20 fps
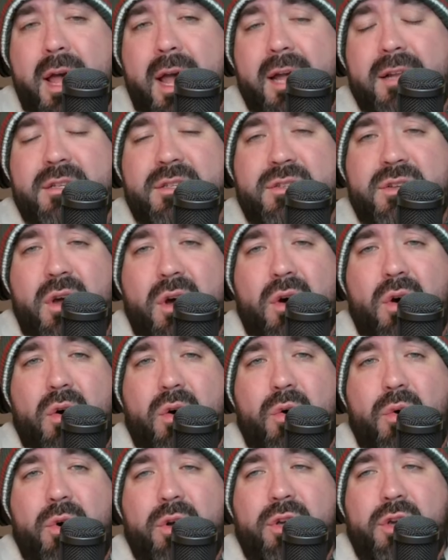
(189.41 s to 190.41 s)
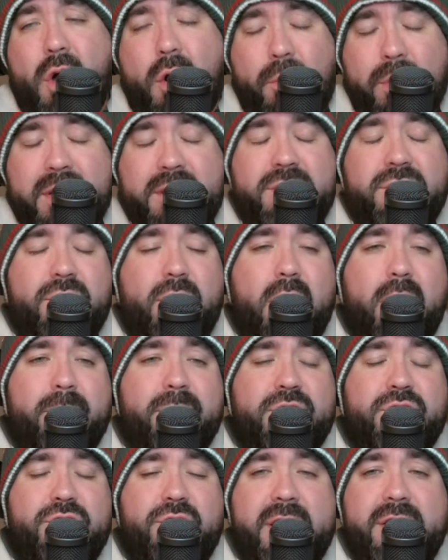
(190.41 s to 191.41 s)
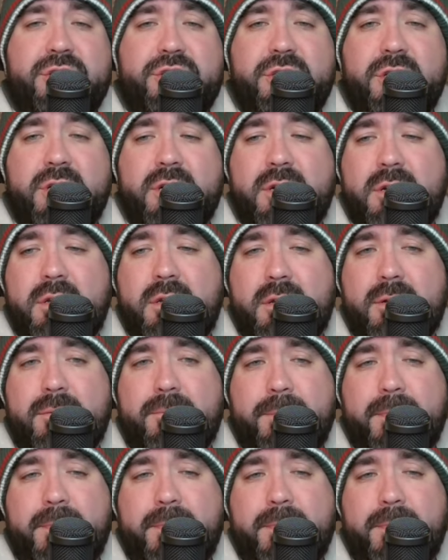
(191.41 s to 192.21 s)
And so going to arbitration